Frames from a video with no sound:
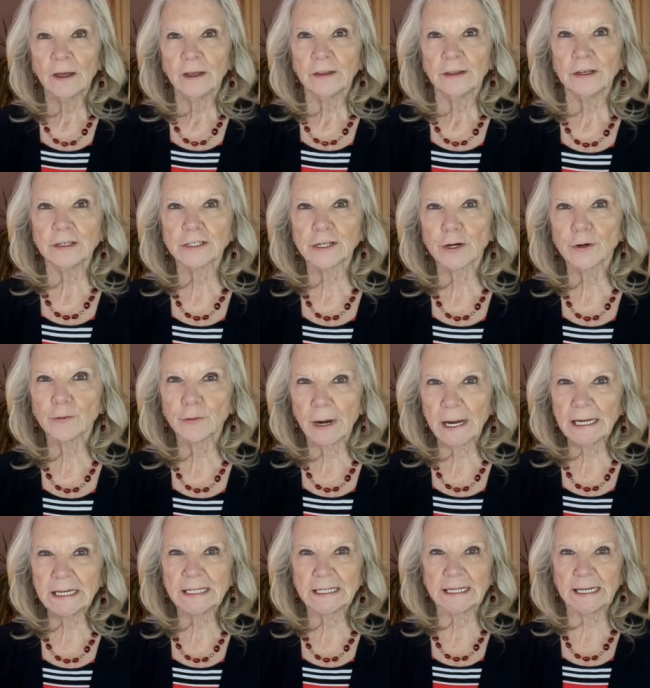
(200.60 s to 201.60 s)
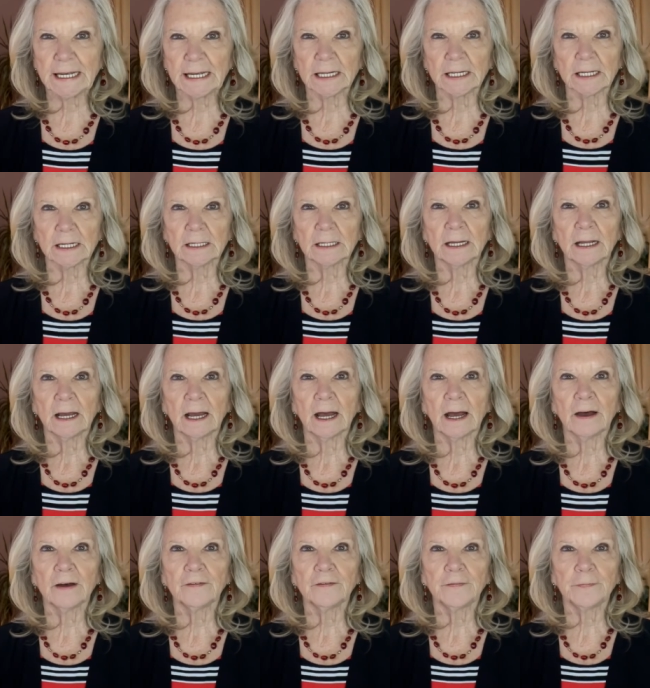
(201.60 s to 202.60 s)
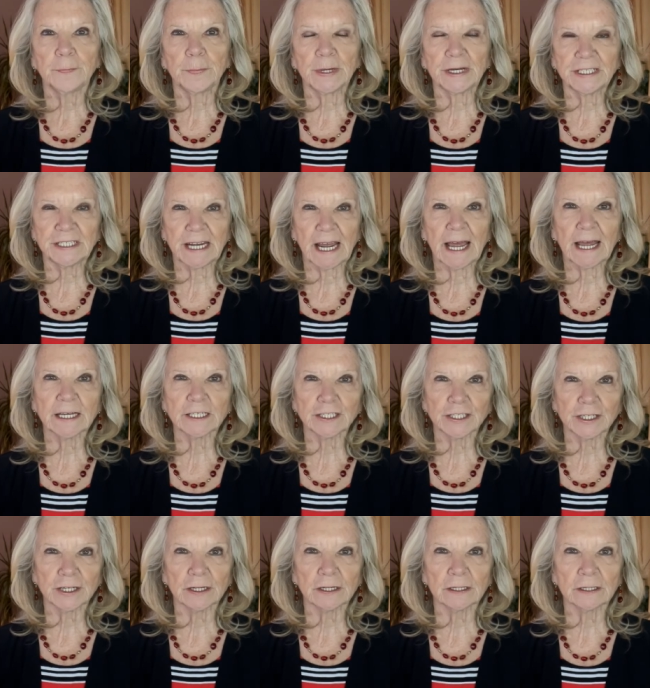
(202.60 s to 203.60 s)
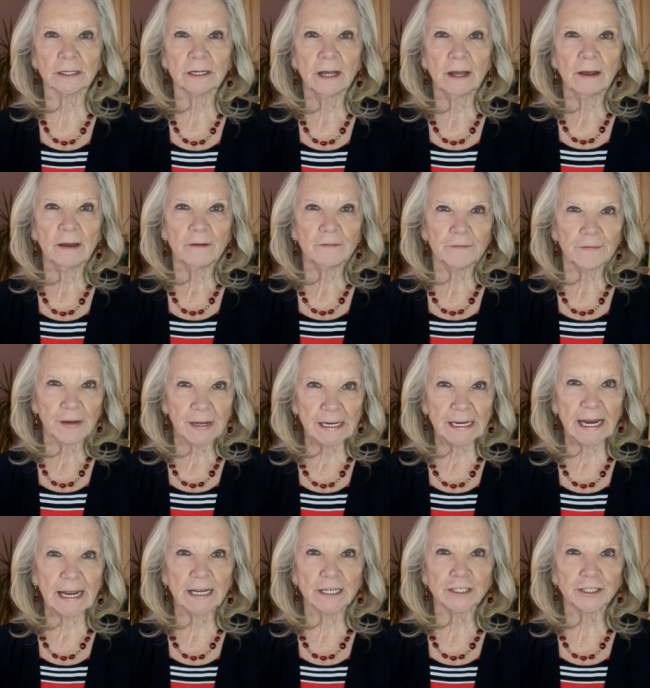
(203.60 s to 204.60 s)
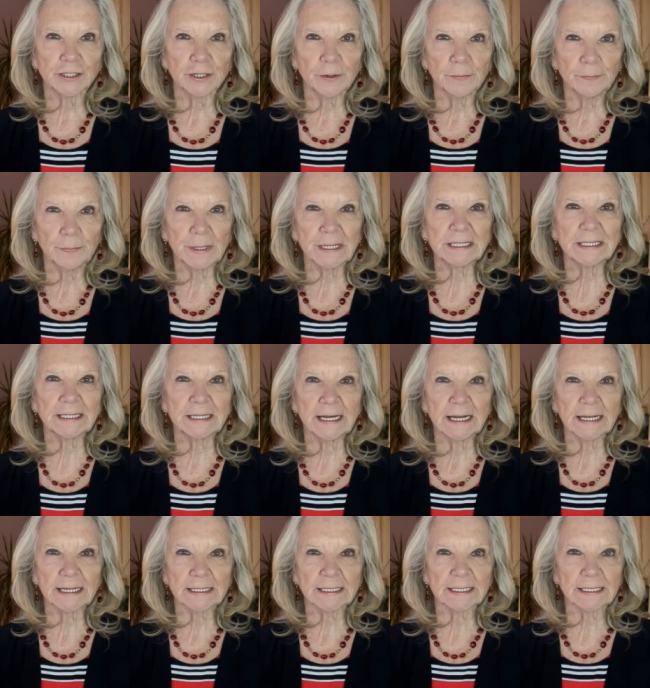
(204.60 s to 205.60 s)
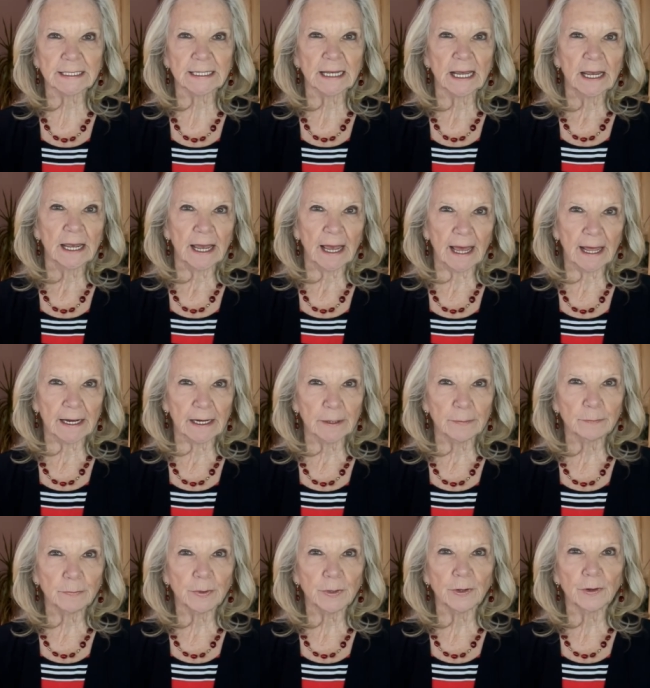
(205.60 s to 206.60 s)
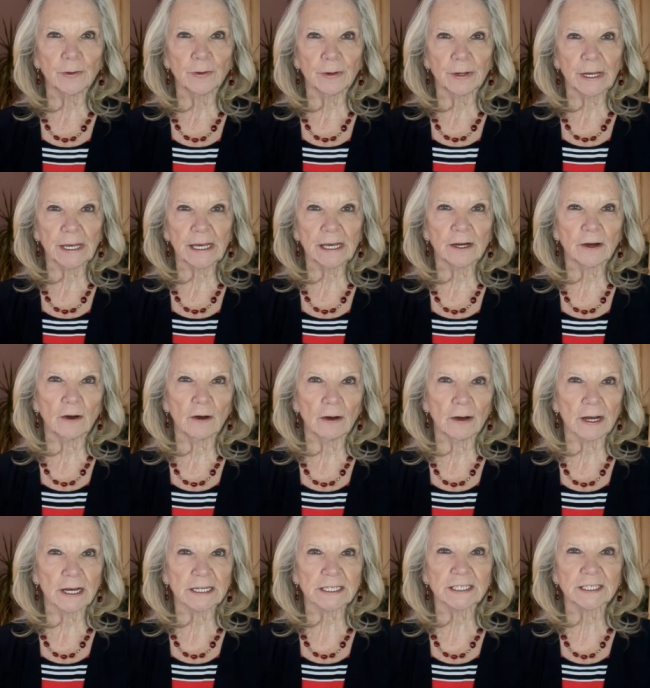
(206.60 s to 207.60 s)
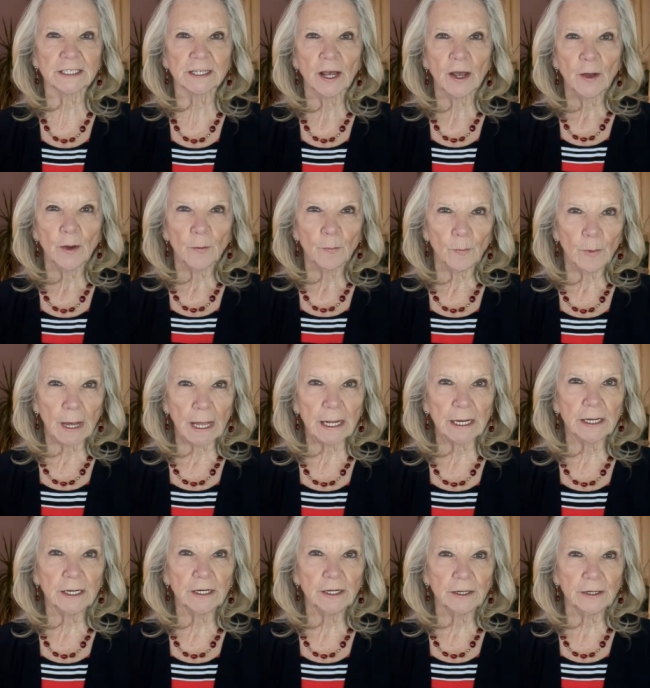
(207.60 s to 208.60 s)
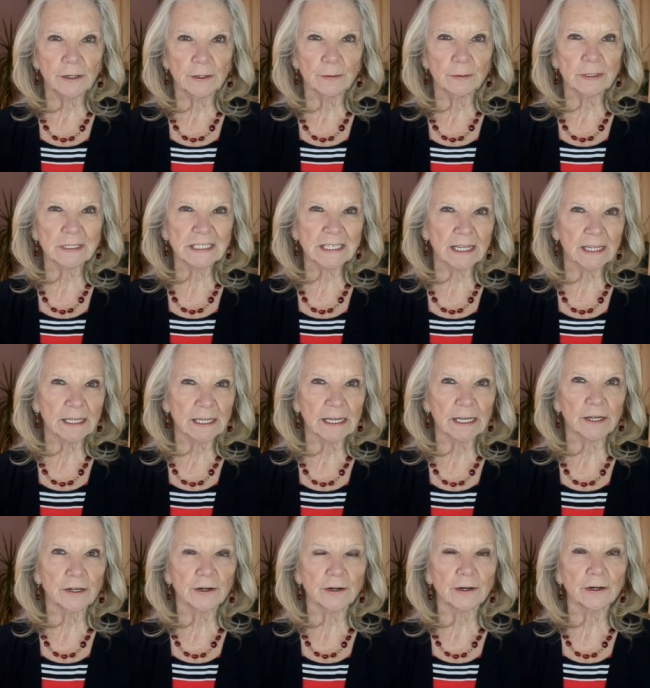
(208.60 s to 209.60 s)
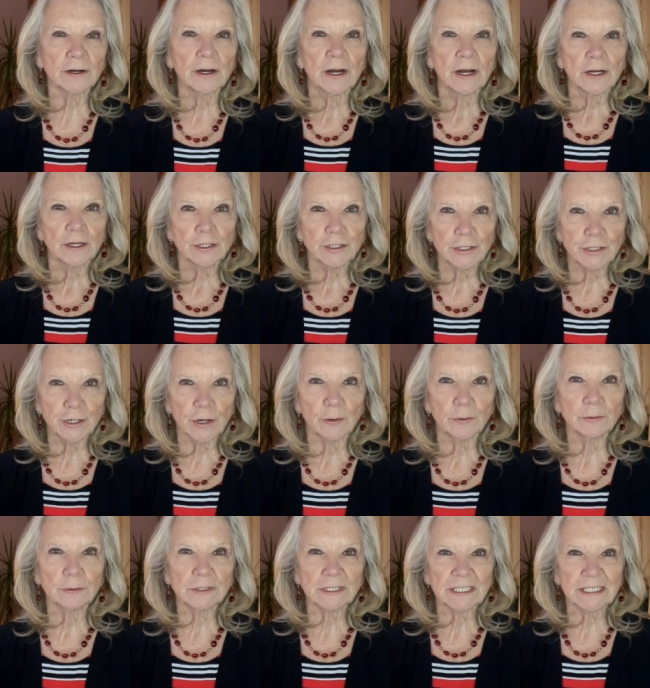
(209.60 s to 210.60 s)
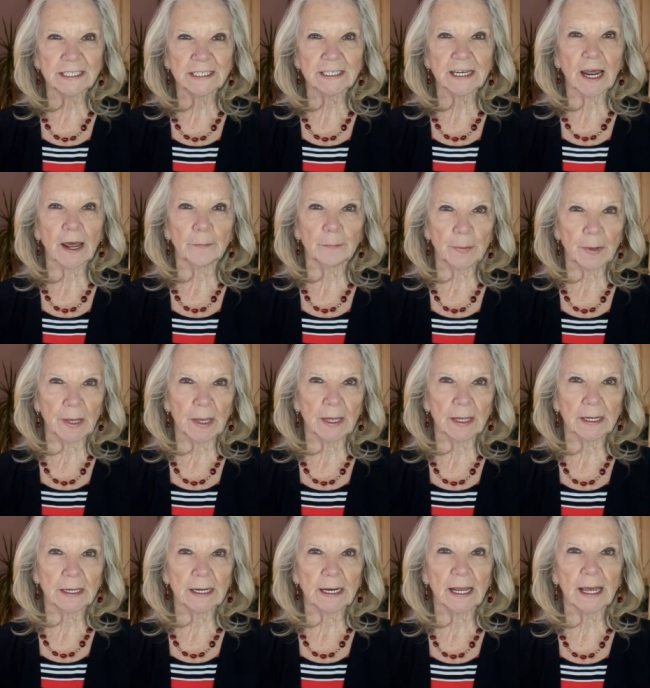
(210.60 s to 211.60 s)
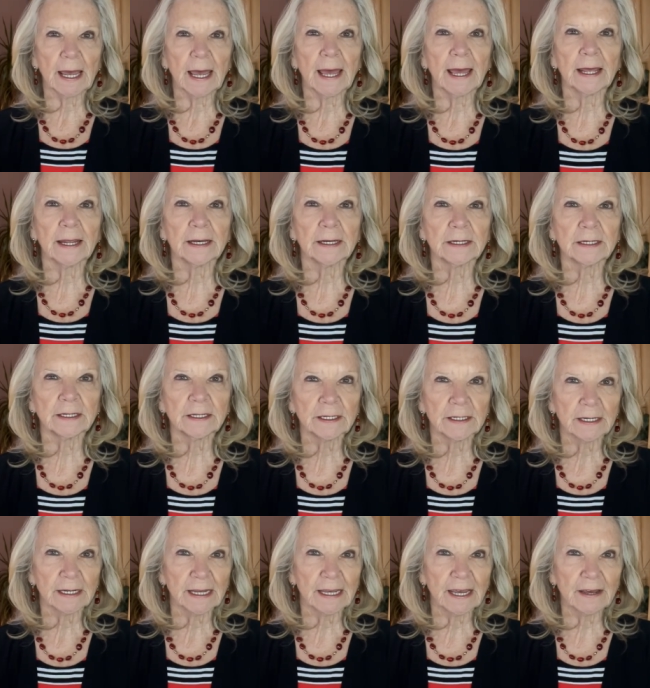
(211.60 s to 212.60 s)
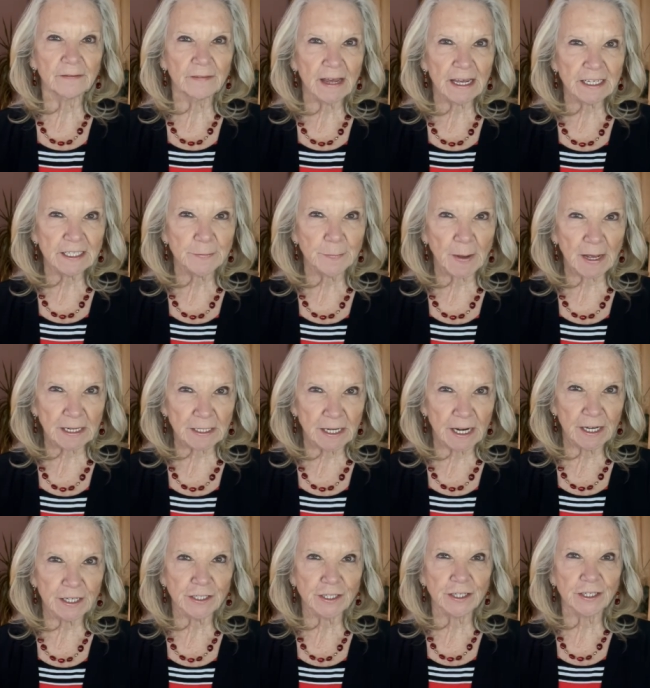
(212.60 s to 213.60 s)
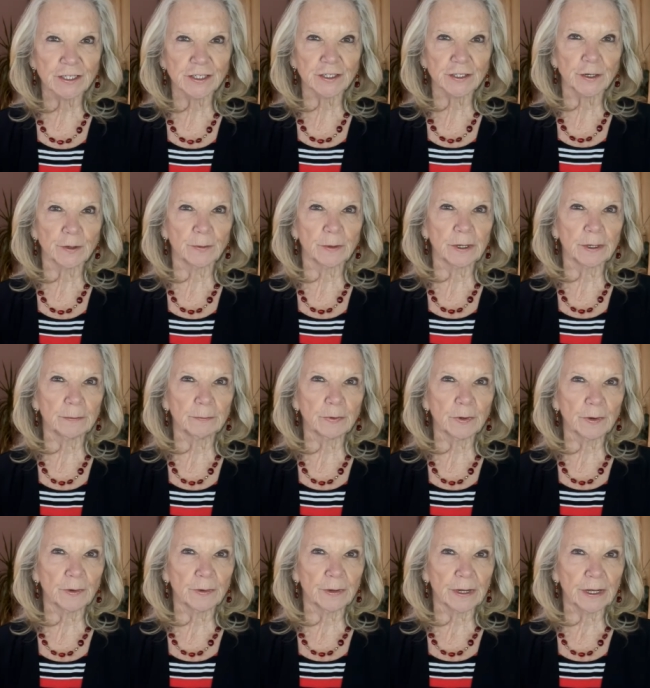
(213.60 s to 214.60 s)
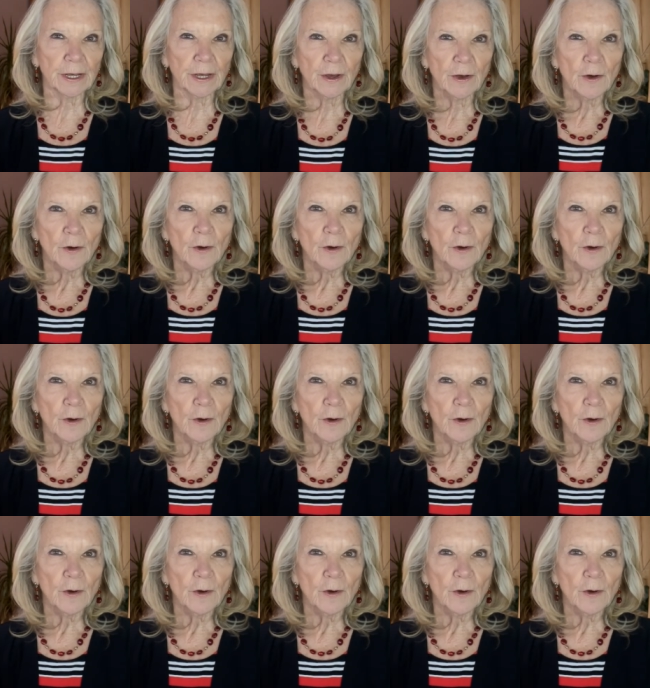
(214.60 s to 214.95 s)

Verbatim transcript: There's a great deal of potential financial business and employee costs when you as a leader don't step in and give expectations to an employee